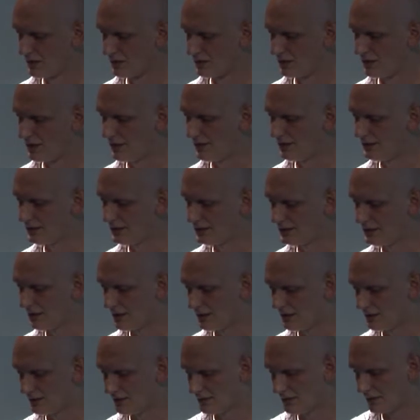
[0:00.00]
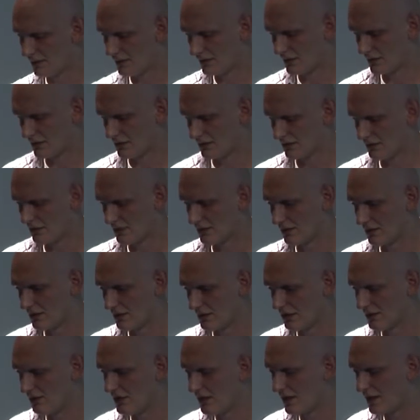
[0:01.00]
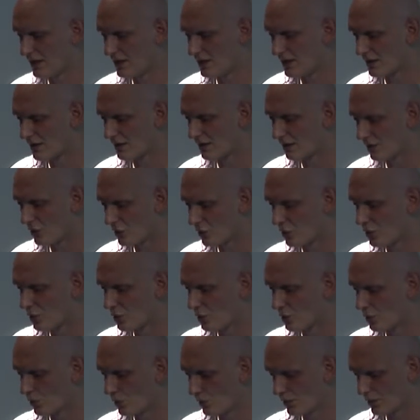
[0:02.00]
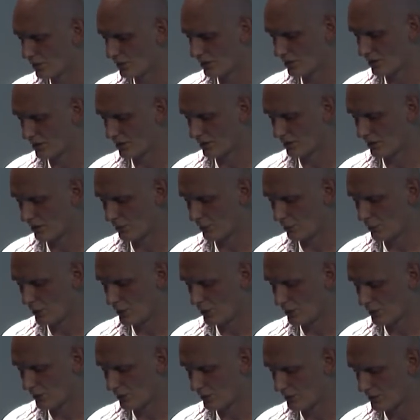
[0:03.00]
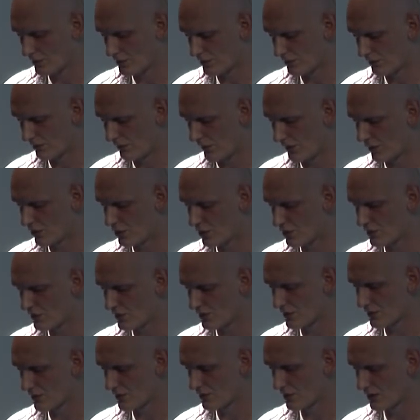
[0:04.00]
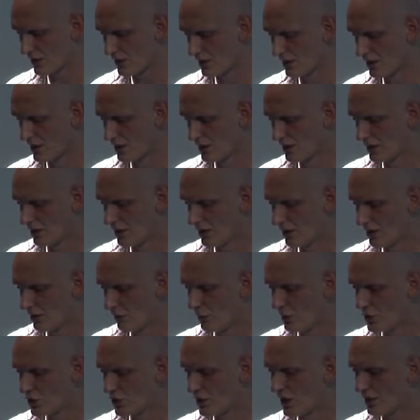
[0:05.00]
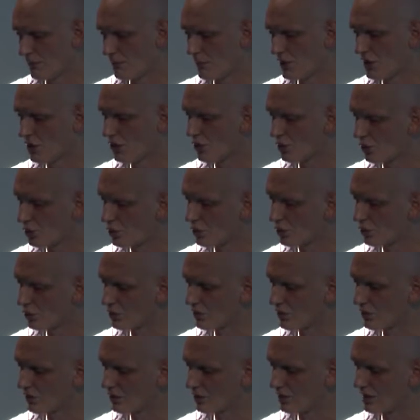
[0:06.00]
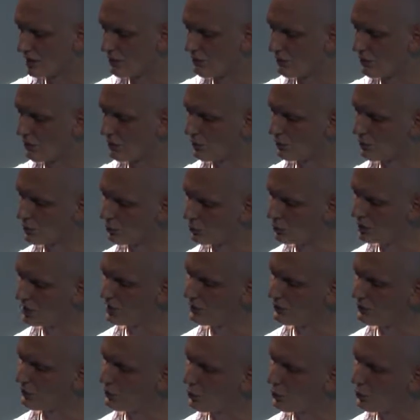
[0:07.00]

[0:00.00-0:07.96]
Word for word: Things that uh, there are low uh, Windows functions which can be called that will that